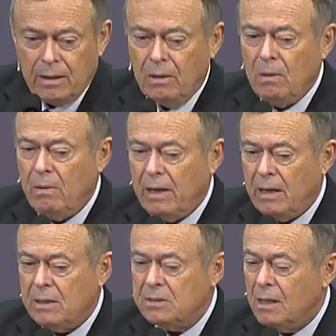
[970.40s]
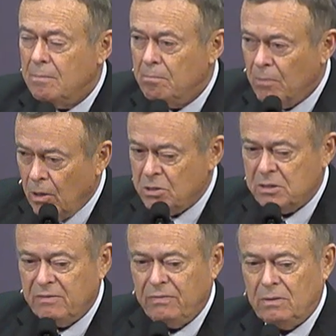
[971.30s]
who is
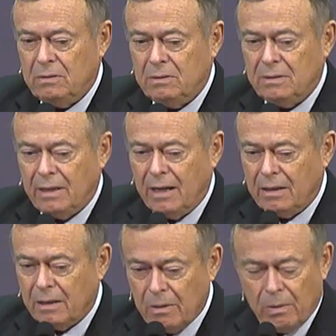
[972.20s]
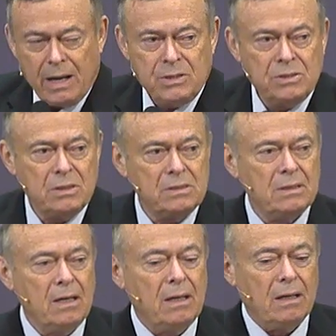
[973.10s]
merciful and gracious,
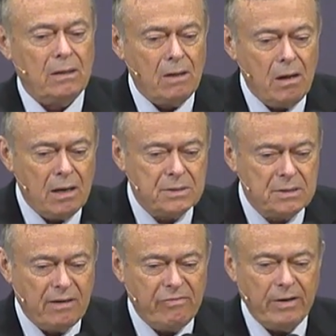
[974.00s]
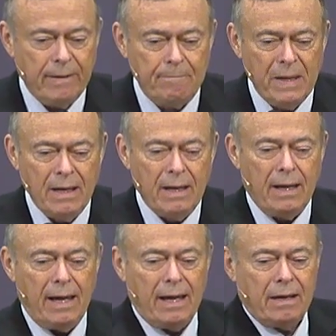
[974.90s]
long suffering,
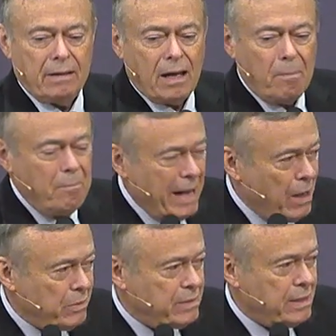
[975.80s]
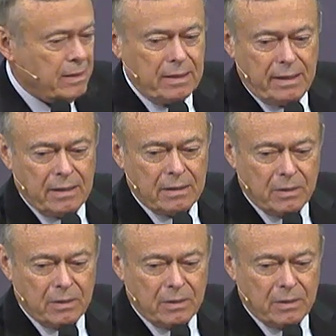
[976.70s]
and abounding in